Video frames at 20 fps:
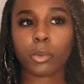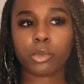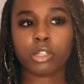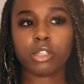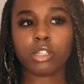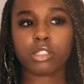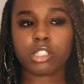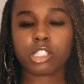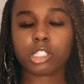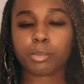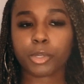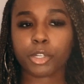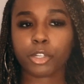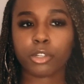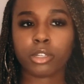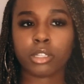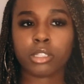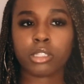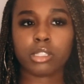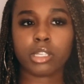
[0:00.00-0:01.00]
were on this
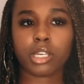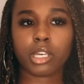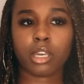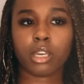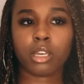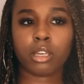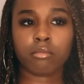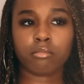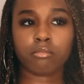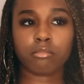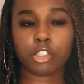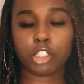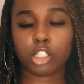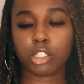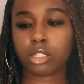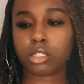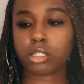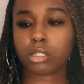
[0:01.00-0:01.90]
experience, she did